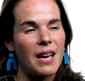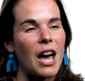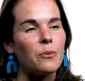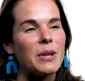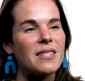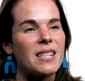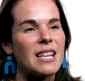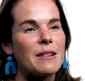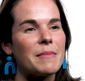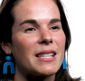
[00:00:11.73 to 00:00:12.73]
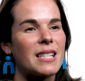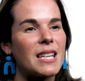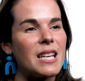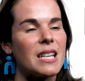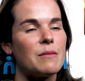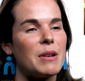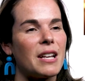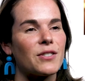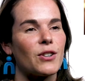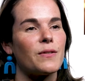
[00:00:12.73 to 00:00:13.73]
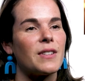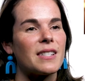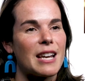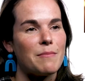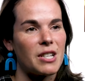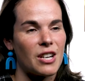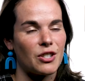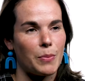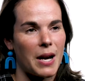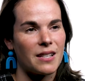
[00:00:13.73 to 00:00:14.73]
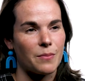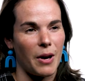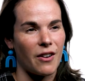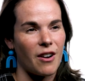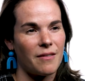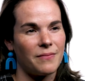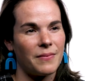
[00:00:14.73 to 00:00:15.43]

and we see him as a kid being served the same dish by his mother.